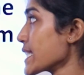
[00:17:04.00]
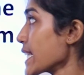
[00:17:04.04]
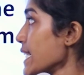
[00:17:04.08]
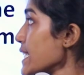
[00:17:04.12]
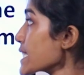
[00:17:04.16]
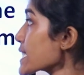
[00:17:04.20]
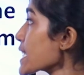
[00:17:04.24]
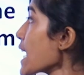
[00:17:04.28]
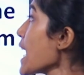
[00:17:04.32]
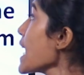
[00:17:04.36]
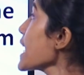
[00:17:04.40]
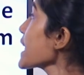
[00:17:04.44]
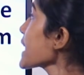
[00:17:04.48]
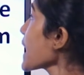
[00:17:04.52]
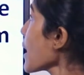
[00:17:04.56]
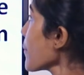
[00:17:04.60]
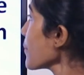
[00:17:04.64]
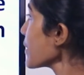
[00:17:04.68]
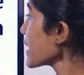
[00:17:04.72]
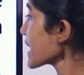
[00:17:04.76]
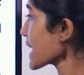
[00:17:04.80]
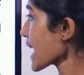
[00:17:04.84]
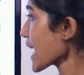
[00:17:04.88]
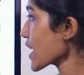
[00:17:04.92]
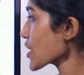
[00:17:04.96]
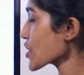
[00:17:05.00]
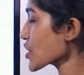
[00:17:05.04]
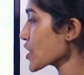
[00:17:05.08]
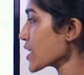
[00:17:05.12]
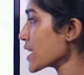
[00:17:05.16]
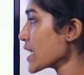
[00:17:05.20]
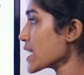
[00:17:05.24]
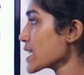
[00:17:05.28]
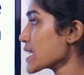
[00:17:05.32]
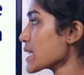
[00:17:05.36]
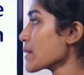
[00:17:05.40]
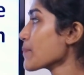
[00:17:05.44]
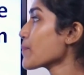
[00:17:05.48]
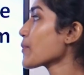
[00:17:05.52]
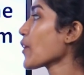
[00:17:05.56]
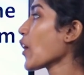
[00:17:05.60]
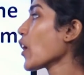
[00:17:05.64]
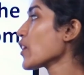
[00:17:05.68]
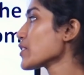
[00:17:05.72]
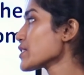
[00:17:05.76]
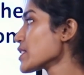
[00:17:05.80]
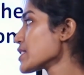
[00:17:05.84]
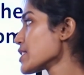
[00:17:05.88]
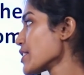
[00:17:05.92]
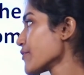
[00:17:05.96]
says, communication is the
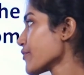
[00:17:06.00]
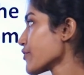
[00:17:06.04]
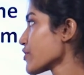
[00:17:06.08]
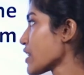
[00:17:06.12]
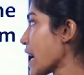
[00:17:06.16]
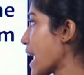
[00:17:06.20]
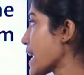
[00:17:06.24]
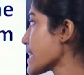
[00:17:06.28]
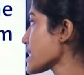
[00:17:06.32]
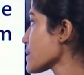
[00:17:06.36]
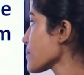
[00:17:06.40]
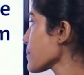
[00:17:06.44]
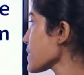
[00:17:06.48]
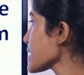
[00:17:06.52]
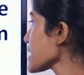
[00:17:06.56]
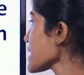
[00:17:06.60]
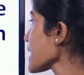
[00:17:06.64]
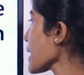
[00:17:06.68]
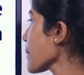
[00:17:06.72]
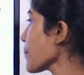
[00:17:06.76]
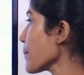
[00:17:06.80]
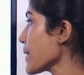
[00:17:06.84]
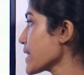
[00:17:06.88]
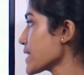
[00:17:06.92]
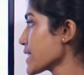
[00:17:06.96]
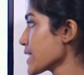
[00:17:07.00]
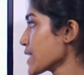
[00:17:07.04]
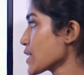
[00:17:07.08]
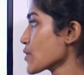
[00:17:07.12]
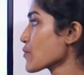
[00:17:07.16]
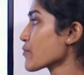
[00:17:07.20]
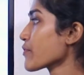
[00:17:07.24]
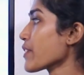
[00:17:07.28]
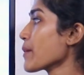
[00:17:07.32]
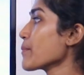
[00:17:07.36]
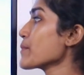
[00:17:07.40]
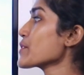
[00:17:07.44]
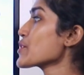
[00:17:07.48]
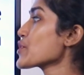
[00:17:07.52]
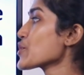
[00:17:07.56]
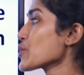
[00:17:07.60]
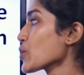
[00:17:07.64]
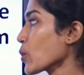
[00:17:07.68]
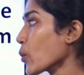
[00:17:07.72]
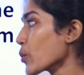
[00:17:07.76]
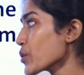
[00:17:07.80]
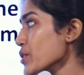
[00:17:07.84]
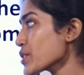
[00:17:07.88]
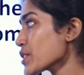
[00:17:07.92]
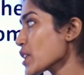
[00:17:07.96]
process of transmitting a message from a
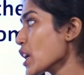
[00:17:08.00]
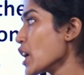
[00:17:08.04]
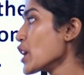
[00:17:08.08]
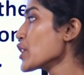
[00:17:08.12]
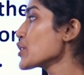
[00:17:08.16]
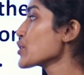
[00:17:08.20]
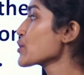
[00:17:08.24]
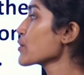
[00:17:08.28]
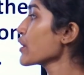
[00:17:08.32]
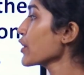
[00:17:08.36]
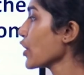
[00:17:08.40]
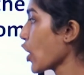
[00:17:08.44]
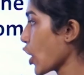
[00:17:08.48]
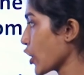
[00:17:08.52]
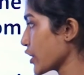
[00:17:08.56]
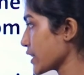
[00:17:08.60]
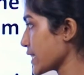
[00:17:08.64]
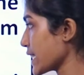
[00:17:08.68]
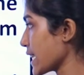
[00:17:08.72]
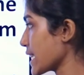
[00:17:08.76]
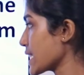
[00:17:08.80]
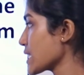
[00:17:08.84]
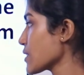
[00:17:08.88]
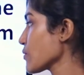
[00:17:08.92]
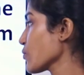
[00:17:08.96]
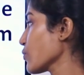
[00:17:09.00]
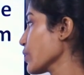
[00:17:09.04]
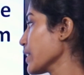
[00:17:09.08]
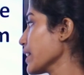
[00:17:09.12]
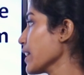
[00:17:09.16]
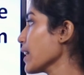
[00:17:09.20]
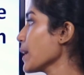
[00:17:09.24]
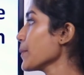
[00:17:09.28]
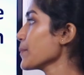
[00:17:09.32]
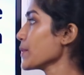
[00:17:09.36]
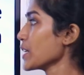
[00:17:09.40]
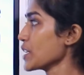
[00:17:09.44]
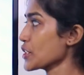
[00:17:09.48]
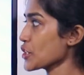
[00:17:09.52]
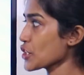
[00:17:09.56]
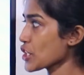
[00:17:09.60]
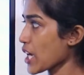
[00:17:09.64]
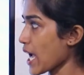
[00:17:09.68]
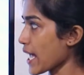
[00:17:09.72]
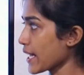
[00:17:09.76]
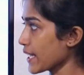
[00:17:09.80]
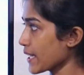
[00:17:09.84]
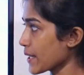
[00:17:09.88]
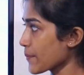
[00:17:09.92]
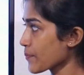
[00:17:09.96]
source to an audience via a
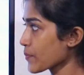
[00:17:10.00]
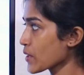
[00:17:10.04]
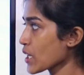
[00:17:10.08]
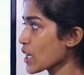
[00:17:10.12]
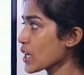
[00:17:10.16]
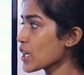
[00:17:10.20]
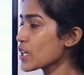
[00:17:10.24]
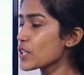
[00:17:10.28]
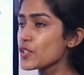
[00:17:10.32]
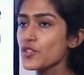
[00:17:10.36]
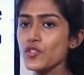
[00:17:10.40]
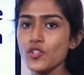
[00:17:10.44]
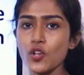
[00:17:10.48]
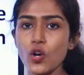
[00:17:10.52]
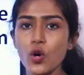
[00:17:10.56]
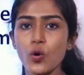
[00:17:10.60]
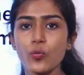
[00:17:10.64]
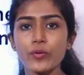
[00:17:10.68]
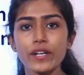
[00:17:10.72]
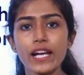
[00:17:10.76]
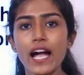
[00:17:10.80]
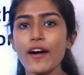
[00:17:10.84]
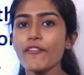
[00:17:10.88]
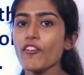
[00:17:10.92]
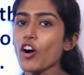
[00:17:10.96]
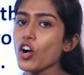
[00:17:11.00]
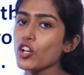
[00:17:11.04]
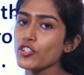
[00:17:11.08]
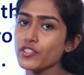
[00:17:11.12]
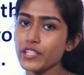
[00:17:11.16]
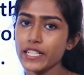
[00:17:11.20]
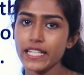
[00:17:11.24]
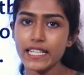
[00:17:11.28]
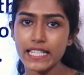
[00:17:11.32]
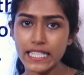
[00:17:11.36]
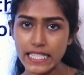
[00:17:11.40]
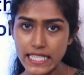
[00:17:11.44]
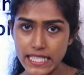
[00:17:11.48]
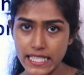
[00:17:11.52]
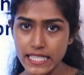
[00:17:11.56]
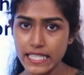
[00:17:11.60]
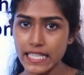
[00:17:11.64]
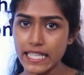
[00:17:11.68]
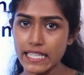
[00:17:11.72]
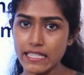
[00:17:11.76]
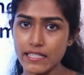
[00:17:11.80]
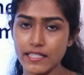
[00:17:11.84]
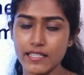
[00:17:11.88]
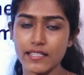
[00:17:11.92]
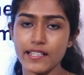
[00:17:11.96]
channel. So we have already
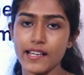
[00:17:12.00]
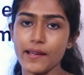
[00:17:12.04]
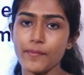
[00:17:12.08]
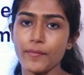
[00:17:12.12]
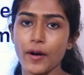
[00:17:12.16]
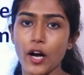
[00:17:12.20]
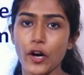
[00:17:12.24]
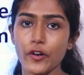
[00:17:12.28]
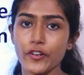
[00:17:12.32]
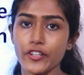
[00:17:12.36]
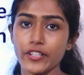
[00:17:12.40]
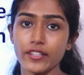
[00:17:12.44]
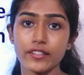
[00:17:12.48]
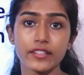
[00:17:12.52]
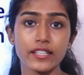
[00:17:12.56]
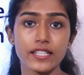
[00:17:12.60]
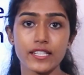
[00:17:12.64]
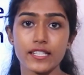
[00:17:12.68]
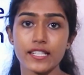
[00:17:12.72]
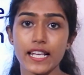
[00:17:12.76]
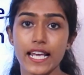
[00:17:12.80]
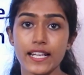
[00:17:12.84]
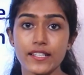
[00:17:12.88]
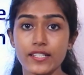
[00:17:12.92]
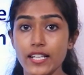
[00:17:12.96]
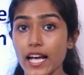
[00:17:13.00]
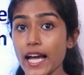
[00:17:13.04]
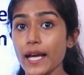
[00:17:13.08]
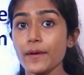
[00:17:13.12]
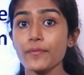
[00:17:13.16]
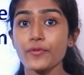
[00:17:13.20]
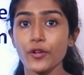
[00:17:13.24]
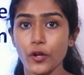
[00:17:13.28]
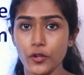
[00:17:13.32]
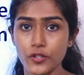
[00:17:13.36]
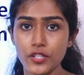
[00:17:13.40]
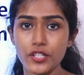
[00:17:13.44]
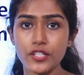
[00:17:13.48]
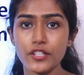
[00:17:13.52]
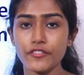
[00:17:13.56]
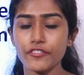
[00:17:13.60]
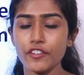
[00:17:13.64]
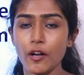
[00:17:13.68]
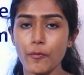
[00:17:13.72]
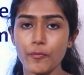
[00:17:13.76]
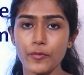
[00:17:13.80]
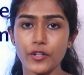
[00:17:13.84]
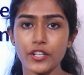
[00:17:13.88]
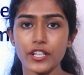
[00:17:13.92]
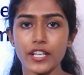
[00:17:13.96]
discussed about this entire process of
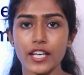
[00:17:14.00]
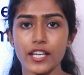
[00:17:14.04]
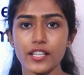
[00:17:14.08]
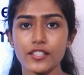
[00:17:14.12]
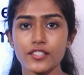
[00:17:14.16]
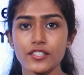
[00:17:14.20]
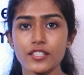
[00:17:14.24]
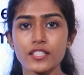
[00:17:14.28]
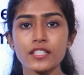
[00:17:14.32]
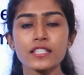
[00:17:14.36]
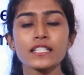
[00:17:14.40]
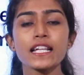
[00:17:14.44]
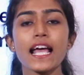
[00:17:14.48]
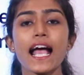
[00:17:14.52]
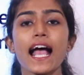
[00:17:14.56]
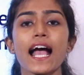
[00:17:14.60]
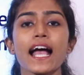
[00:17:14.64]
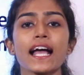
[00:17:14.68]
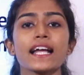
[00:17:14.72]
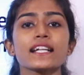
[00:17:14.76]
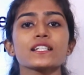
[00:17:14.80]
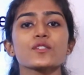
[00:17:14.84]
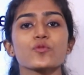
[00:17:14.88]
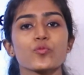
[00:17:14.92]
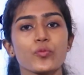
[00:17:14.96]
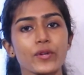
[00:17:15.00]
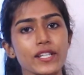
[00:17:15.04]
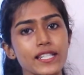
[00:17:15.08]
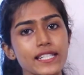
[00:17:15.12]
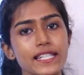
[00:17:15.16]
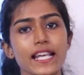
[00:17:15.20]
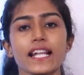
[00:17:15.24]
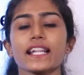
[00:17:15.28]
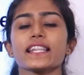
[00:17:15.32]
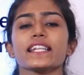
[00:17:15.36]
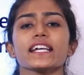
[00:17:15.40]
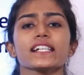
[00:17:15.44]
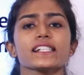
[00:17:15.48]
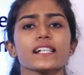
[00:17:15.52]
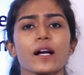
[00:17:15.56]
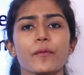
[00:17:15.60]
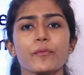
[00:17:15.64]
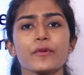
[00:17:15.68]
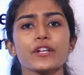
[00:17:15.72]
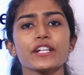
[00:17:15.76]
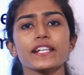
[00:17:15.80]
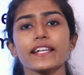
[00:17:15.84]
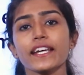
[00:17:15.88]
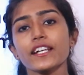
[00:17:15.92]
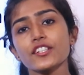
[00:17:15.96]
communication, and we said that
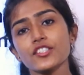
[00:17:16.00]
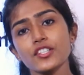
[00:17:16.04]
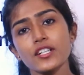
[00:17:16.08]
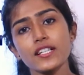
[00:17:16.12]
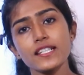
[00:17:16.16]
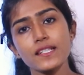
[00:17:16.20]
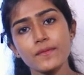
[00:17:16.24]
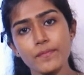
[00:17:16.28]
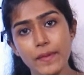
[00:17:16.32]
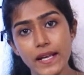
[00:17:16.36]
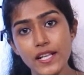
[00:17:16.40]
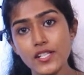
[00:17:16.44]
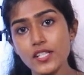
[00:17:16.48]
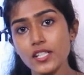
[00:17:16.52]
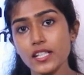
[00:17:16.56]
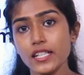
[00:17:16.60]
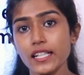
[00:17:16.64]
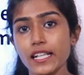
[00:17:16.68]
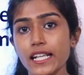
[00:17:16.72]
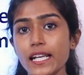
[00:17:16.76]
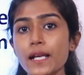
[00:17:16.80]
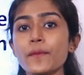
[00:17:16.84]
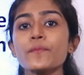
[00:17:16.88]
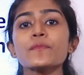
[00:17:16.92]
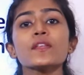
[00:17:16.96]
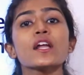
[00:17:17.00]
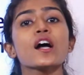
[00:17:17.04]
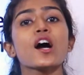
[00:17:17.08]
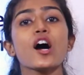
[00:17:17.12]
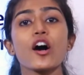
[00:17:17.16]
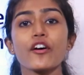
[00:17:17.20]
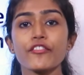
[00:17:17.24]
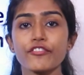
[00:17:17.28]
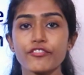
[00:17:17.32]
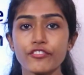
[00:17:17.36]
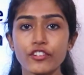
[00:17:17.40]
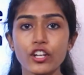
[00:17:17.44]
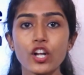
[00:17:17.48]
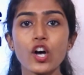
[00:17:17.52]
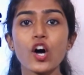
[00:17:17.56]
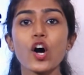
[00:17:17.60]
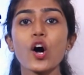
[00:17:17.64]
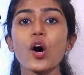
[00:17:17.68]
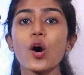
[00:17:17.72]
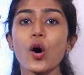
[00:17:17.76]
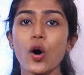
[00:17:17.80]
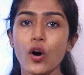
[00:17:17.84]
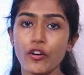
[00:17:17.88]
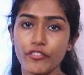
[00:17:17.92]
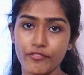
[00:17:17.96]
communication is basically a
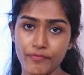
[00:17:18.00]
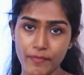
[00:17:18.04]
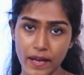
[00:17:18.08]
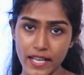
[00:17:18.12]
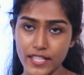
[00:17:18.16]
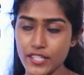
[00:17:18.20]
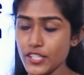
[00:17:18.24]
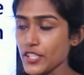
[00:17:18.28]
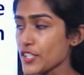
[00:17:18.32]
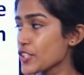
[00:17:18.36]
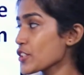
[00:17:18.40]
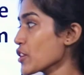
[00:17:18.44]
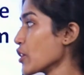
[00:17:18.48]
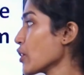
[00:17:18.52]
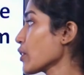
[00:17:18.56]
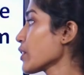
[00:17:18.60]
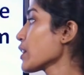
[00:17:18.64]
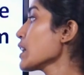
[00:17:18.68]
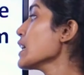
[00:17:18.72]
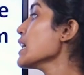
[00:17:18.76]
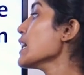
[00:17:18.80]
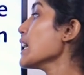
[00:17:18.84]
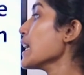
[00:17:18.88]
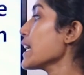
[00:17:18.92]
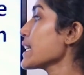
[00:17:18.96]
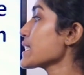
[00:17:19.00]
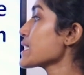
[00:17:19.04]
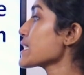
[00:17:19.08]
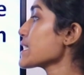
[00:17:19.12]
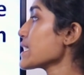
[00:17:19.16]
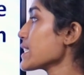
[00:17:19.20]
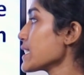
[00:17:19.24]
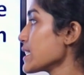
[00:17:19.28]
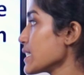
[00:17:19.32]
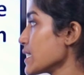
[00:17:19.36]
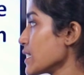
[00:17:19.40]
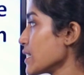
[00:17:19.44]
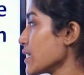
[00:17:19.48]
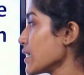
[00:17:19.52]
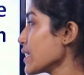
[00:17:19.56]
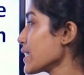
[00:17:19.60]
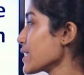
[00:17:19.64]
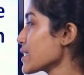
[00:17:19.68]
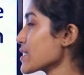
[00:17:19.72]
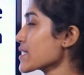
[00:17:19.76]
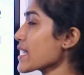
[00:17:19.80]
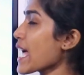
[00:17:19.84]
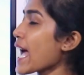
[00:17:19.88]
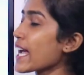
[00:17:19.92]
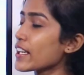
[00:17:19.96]
flow of message, or
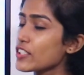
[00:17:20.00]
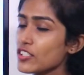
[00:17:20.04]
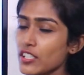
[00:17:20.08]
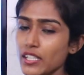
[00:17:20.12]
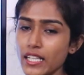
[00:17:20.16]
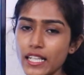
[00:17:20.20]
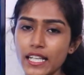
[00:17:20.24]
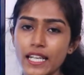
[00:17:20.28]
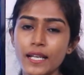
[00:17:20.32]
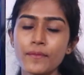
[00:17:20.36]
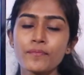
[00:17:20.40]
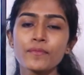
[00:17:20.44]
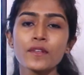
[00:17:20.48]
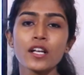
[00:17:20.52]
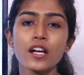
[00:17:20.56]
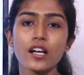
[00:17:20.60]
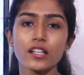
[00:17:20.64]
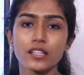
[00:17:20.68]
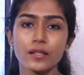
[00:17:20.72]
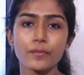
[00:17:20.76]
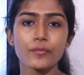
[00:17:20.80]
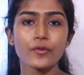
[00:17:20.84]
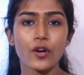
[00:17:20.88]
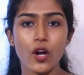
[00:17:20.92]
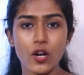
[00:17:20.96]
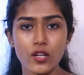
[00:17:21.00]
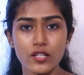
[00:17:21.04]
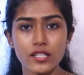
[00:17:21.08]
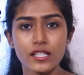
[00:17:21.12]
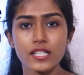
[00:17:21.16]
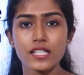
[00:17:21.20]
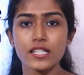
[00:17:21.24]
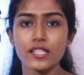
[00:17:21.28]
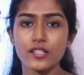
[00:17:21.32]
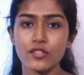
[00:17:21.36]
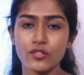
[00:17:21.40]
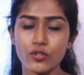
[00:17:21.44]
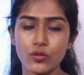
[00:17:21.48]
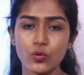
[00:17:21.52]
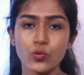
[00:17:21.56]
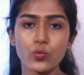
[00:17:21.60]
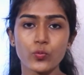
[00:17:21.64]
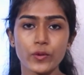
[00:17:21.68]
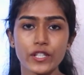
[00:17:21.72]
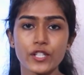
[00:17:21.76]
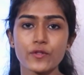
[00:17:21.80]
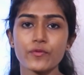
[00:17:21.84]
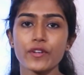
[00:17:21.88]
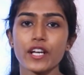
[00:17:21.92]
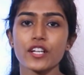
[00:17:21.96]
it is actually the process through
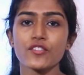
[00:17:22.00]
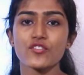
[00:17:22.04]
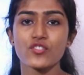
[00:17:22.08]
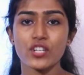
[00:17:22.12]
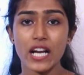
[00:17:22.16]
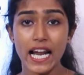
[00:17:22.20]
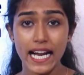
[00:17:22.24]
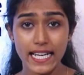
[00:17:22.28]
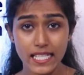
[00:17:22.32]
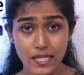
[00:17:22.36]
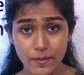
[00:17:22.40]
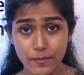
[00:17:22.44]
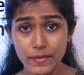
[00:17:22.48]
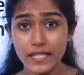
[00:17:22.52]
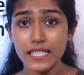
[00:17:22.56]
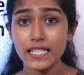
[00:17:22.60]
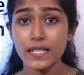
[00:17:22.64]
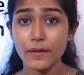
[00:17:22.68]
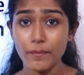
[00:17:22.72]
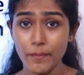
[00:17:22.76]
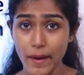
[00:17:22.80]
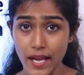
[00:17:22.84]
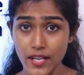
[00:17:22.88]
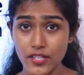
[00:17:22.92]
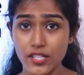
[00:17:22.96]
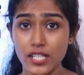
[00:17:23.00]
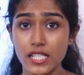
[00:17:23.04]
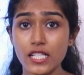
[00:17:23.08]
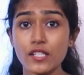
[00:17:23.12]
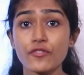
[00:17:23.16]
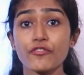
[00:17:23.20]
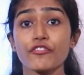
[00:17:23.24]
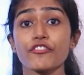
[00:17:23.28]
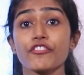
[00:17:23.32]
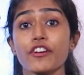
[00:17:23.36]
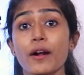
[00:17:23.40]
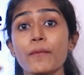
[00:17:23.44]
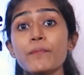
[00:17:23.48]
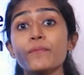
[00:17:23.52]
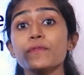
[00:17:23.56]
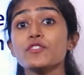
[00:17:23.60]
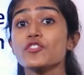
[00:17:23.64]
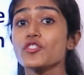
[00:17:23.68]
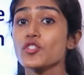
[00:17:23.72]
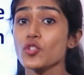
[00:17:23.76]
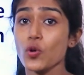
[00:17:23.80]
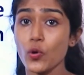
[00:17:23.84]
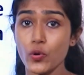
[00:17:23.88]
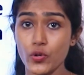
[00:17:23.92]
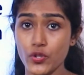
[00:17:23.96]
which we are transmitting message from a
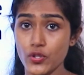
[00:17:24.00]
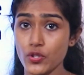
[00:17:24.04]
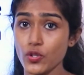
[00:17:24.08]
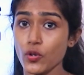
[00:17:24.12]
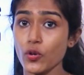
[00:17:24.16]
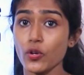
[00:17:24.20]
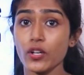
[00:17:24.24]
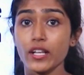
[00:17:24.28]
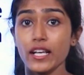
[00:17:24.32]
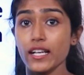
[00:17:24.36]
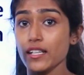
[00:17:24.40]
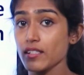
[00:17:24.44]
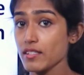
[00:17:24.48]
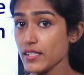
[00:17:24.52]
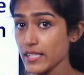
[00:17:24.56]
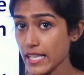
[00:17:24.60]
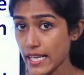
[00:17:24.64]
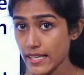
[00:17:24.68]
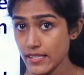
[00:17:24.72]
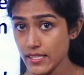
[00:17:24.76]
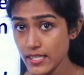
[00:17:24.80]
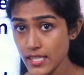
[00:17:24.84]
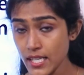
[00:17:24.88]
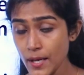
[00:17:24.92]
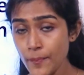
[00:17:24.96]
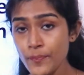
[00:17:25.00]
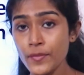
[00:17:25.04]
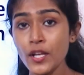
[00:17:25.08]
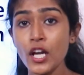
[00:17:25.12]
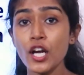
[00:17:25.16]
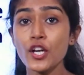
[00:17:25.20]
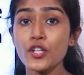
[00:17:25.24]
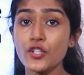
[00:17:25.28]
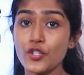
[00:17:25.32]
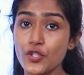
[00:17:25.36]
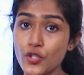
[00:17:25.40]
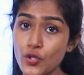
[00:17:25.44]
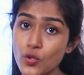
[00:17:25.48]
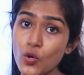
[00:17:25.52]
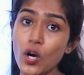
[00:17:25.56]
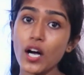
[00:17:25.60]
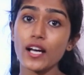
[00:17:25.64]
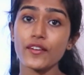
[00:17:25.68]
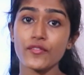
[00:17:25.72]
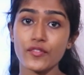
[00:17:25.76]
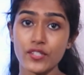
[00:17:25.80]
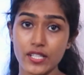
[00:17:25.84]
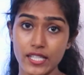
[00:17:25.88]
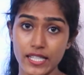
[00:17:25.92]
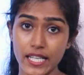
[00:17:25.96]
source or a sender to
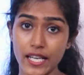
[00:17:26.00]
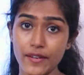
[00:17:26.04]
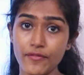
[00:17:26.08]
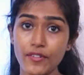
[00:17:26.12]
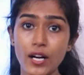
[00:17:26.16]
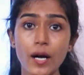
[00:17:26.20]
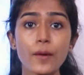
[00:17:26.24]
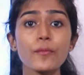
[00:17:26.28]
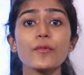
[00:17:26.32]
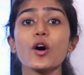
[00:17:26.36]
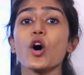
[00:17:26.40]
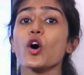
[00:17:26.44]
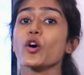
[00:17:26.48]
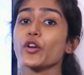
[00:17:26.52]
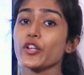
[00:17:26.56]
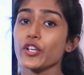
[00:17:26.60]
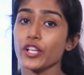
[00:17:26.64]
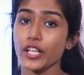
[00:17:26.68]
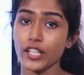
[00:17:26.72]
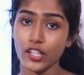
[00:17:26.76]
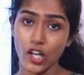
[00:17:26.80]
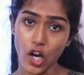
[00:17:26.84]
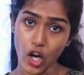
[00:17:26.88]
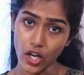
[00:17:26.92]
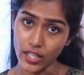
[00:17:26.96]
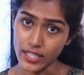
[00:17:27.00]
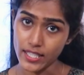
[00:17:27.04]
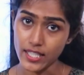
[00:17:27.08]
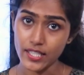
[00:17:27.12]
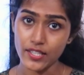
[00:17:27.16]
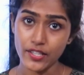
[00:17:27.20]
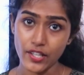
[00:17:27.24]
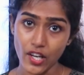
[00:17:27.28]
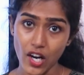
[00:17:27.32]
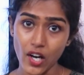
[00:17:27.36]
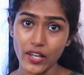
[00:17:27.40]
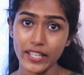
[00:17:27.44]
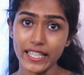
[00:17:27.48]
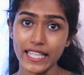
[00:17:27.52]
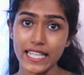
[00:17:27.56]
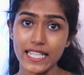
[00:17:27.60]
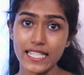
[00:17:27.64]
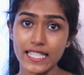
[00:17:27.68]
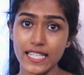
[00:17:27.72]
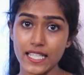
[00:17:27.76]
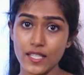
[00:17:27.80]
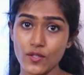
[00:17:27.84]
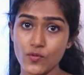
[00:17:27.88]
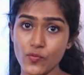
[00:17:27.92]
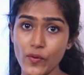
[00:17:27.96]
a receiver, or you can call it as the
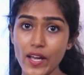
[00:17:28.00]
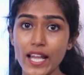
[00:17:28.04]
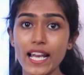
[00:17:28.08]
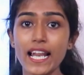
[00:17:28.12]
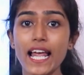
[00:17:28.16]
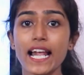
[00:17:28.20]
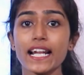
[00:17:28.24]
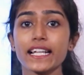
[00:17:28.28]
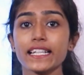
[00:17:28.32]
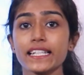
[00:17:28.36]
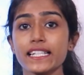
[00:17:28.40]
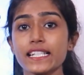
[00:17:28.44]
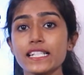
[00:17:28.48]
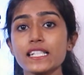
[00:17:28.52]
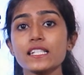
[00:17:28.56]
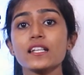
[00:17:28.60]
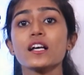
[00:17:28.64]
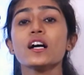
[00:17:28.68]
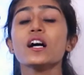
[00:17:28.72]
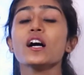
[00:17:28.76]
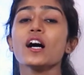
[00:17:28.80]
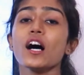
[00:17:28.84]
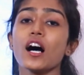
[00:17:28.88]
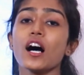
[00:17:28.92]
audience as well, and this